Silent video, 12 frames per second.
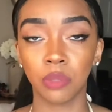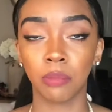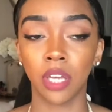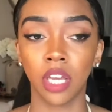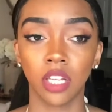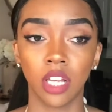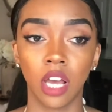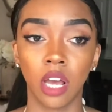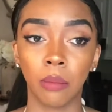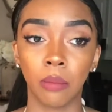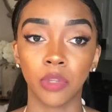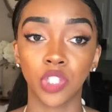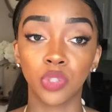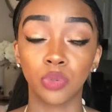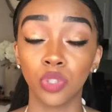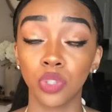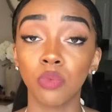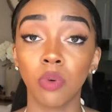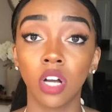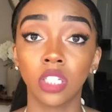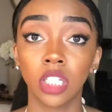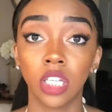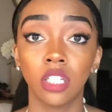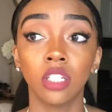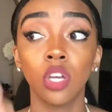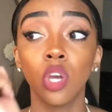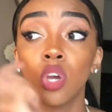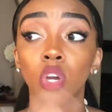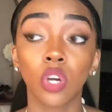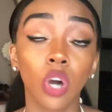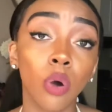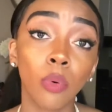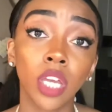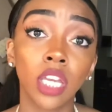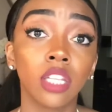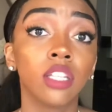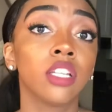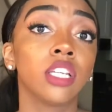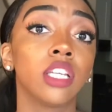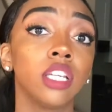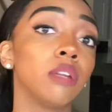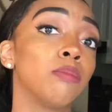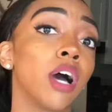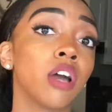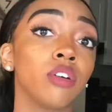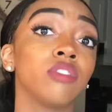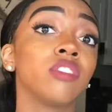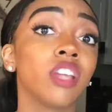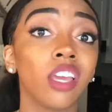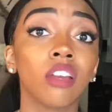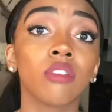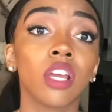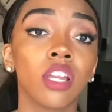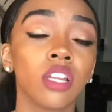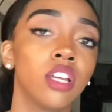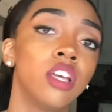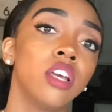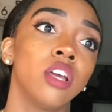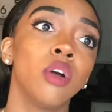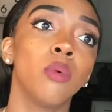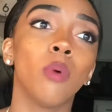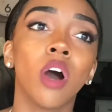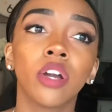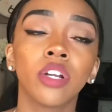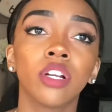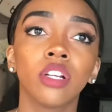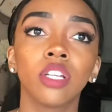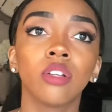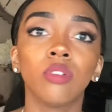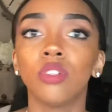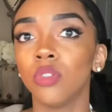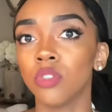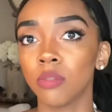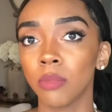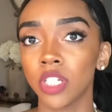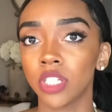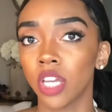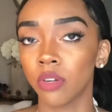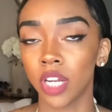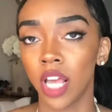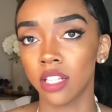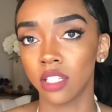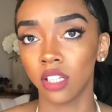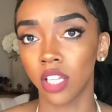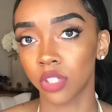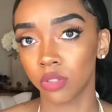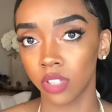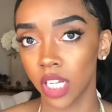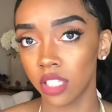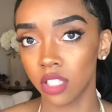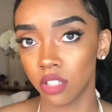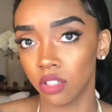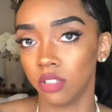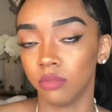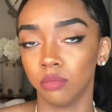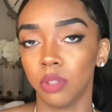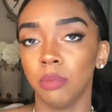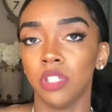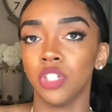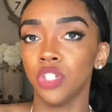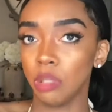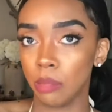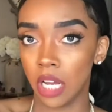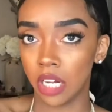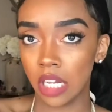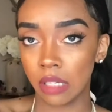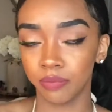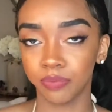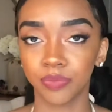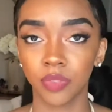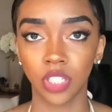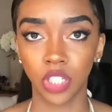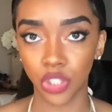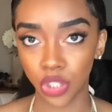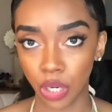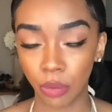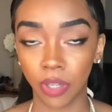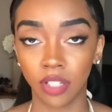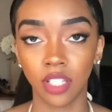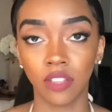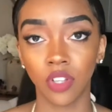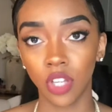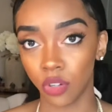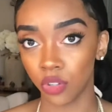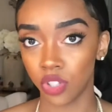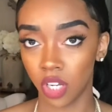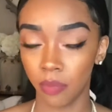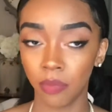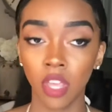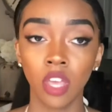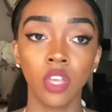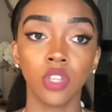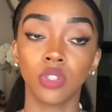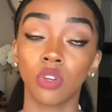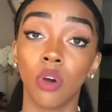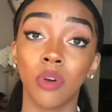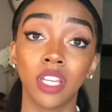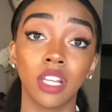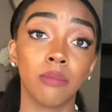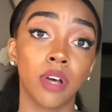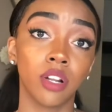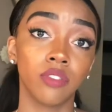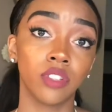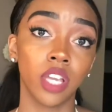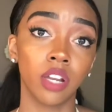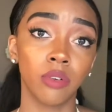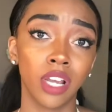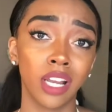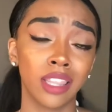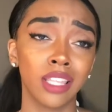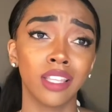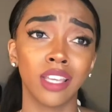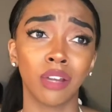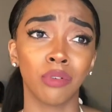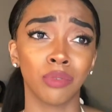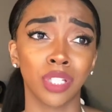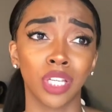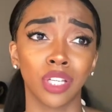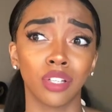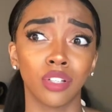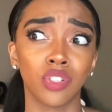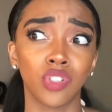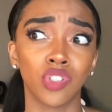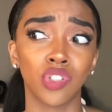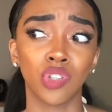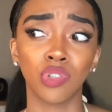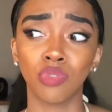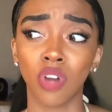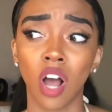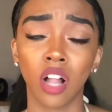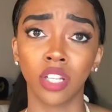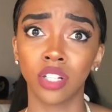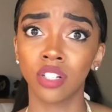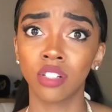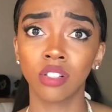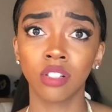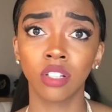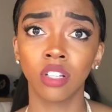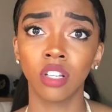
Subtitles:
But as soon as you walk in, go in, get a bottle of Gatorade. Water can only do so much. Gatorade has the electrolytes to replenish your body, get you going, give you energy. So go and get a bottle of Gatorade. I think the Gatorade was like $2.